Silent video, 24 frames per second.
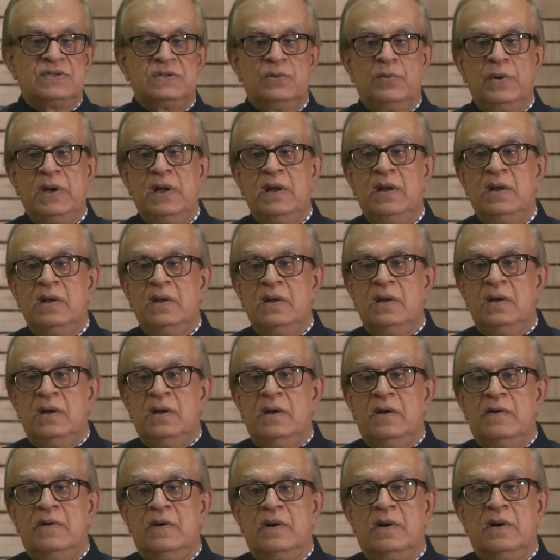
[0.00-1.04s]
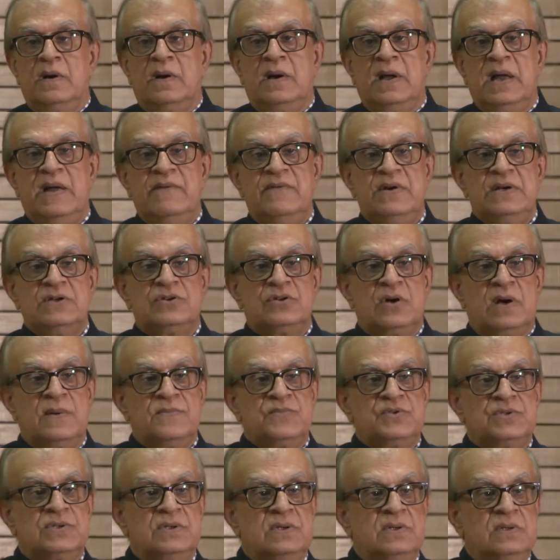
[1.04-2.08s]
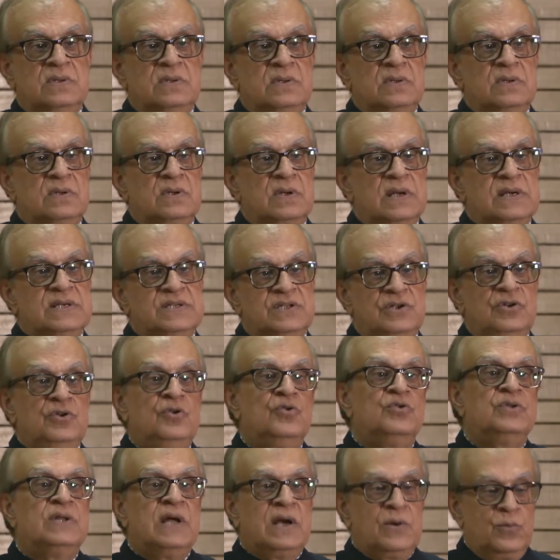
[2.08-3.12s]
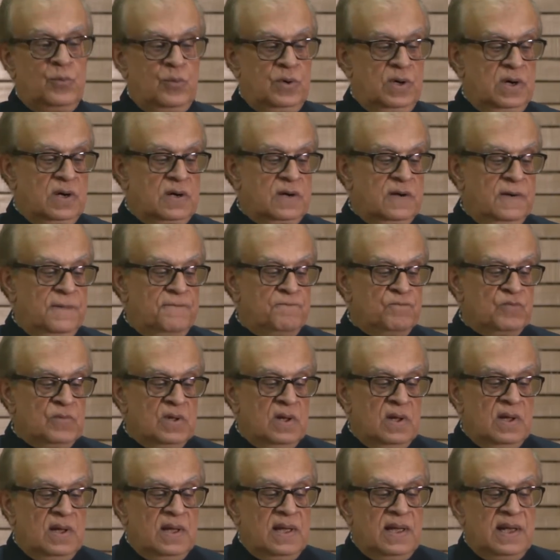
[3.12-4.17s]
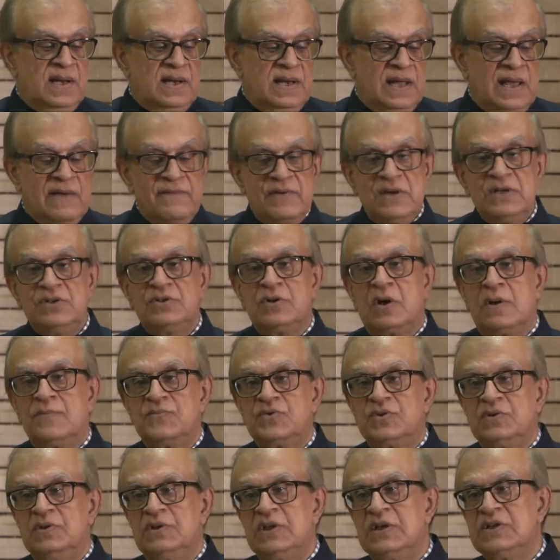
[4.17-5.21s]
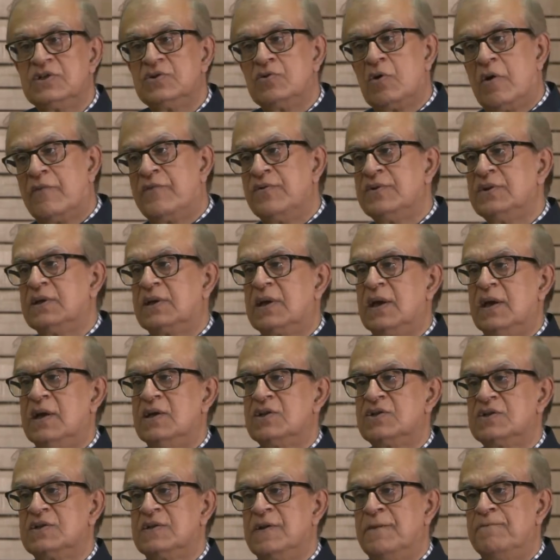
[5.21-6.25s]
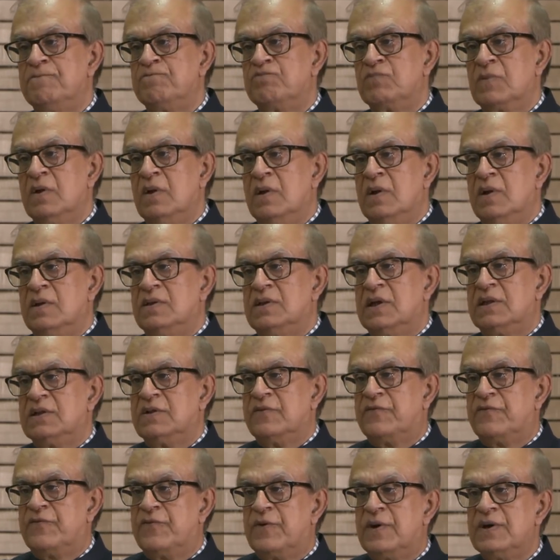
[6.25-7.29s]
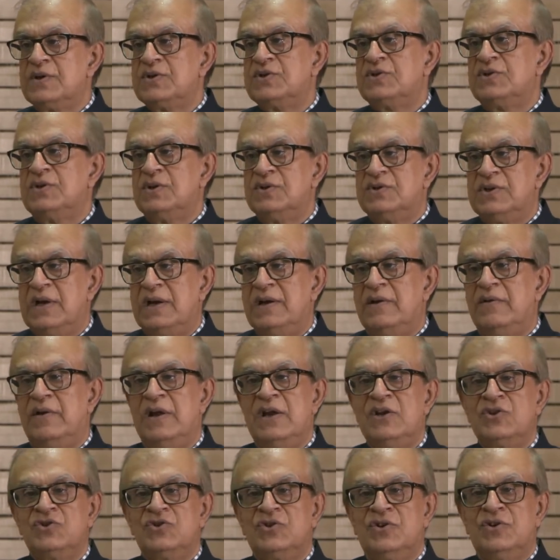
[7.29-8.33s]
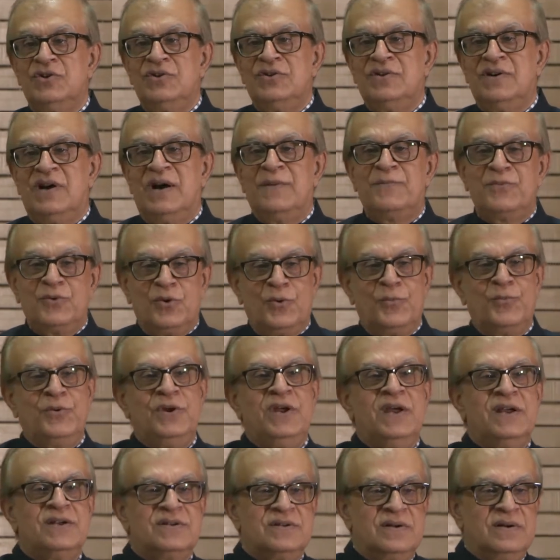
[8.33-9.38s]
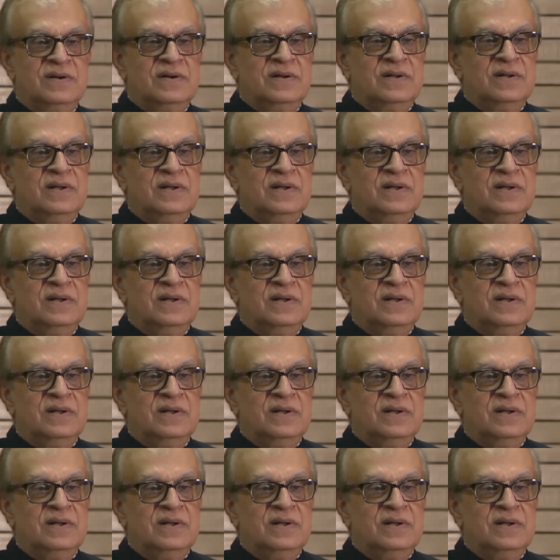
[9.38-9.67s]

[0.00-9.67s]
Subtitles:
away, Owen Thompson continued that work. And Owen Thompson, this is often the case, that the first generation appropriator